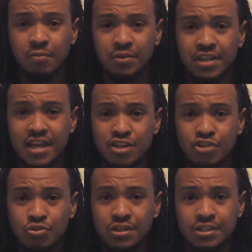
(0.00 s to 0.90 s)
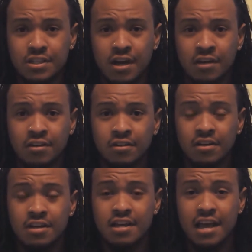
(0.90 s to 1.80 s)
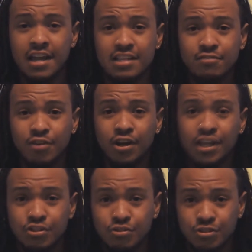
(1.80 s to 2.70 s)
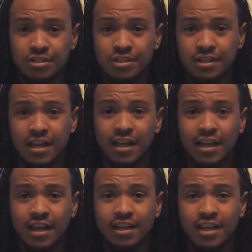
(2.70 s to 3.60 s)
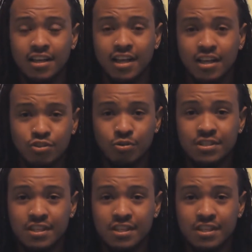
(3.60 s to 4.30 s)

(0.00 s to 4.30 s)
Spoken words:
when the Android saga. And that's very interesting that Android